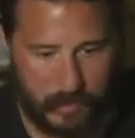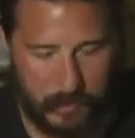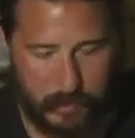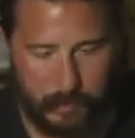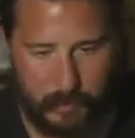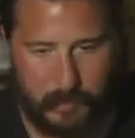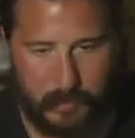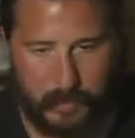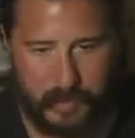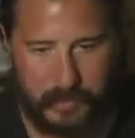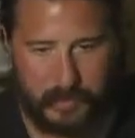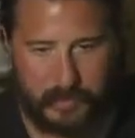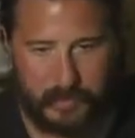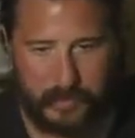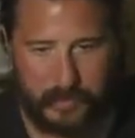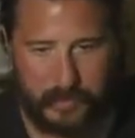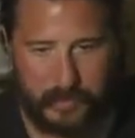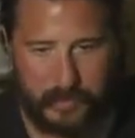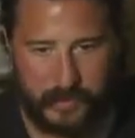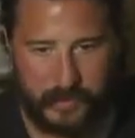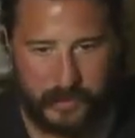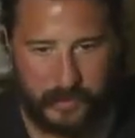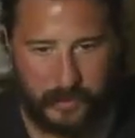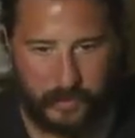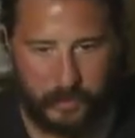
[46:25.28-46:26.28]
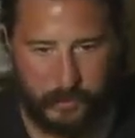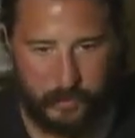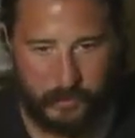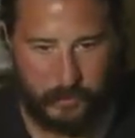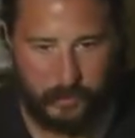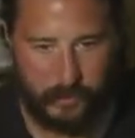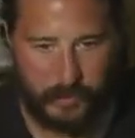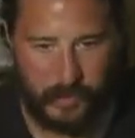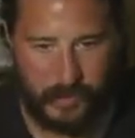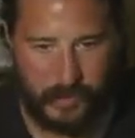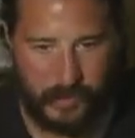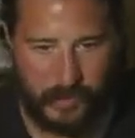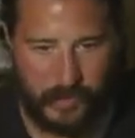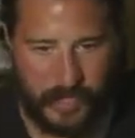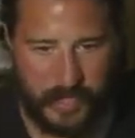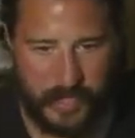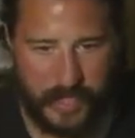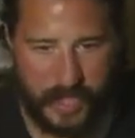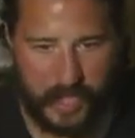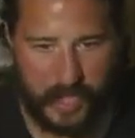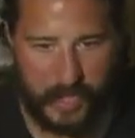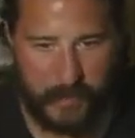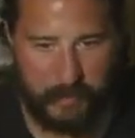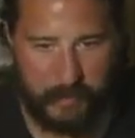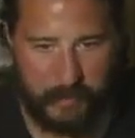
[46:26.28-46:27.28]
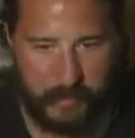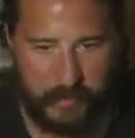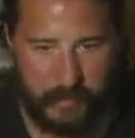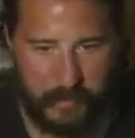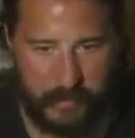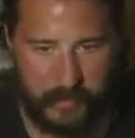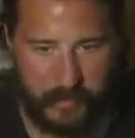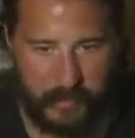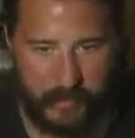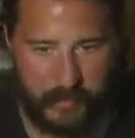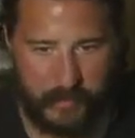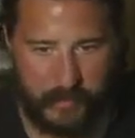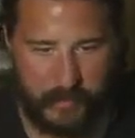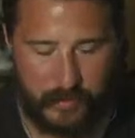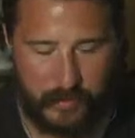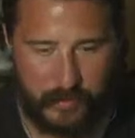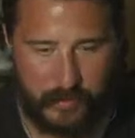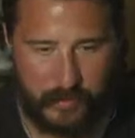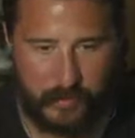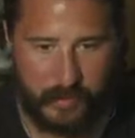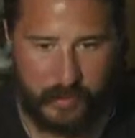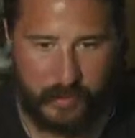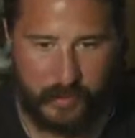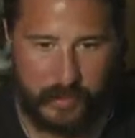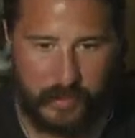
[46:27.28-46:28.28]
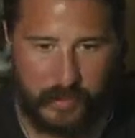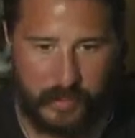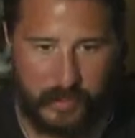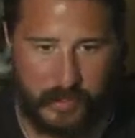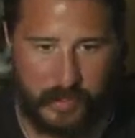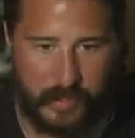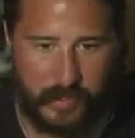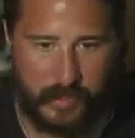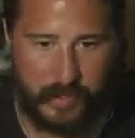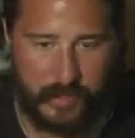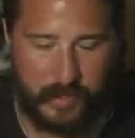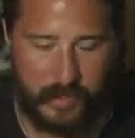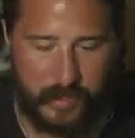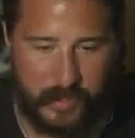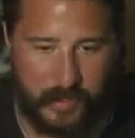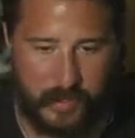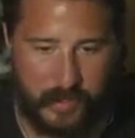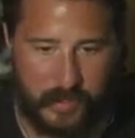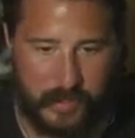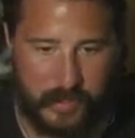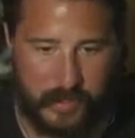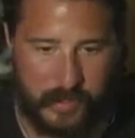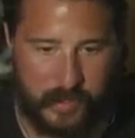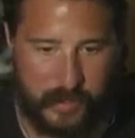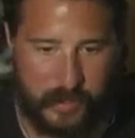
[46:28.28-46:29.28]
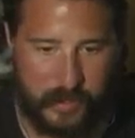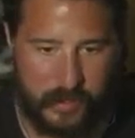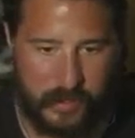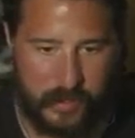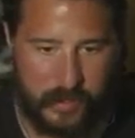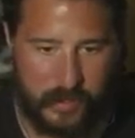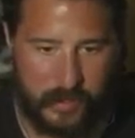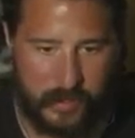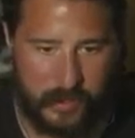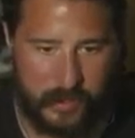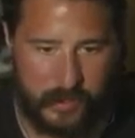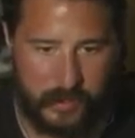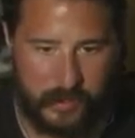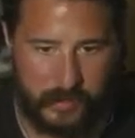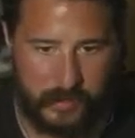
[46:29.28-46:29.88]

but uh, once that happens, uh,